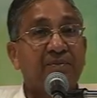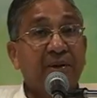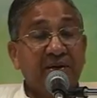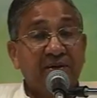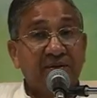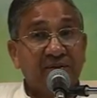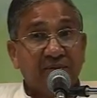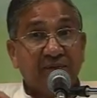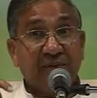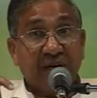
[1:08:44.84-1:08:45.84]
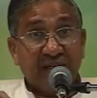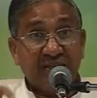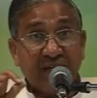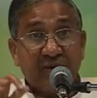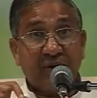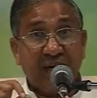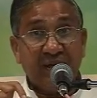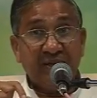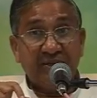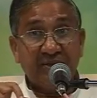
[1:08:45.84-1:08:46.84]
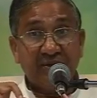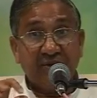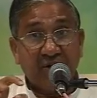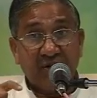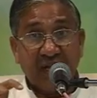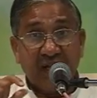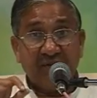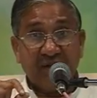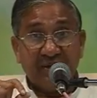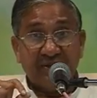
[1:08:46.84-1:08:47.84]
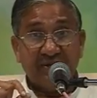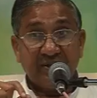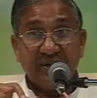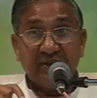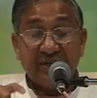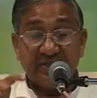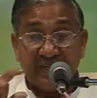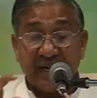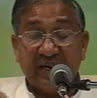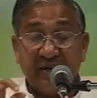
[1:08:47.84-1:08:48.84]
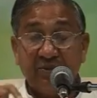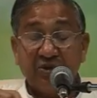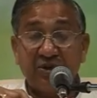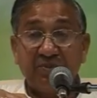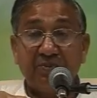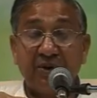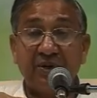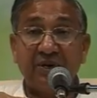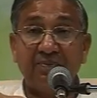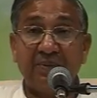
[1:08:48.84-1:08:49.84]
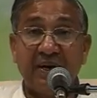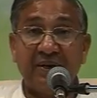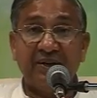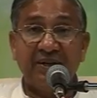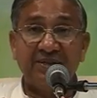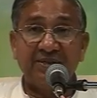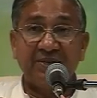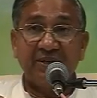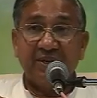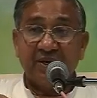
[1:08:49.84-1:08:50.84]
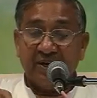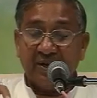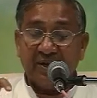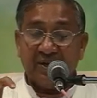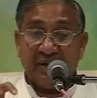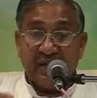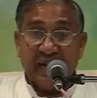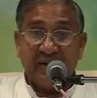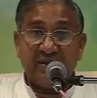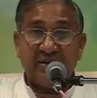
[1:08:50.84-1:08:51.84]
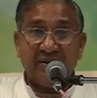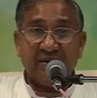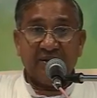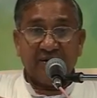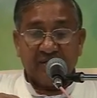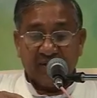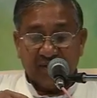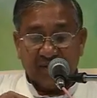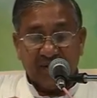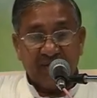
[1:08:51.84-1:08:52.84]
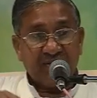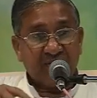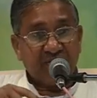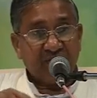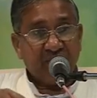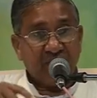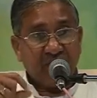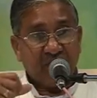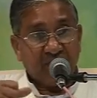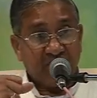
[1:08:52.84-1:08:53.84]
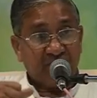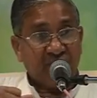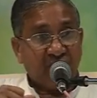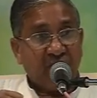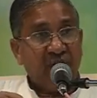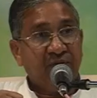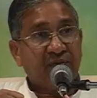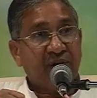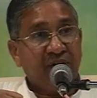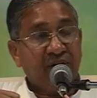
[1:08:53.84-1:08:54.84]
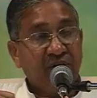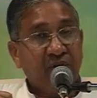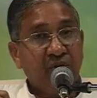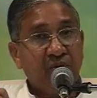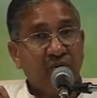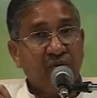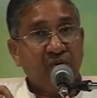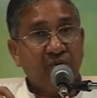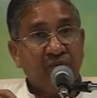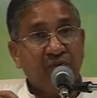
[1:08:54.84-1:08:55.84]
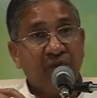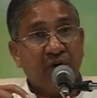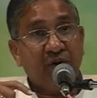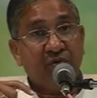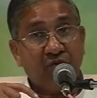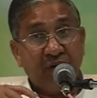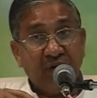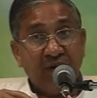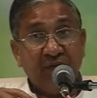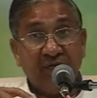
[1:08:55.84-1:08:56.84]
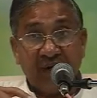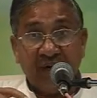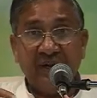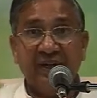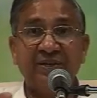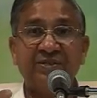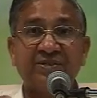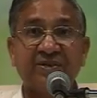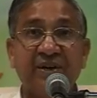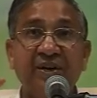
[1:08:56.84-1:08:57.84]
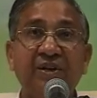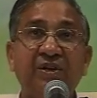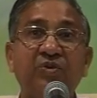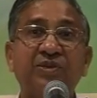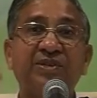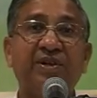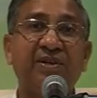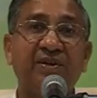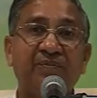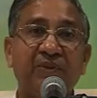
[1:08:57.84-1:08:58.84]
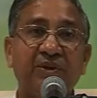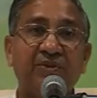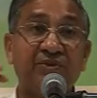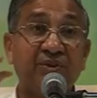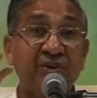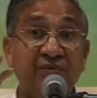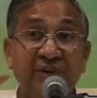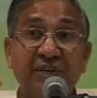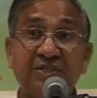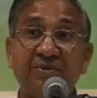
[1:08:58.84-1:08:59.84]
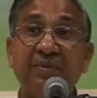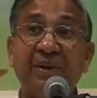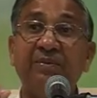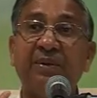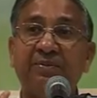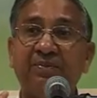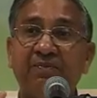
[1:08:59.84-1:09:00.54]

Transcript: But what is required is not telling once. The second most important part is let this resolve continue for 21 days continuously, 3 weeks minimum.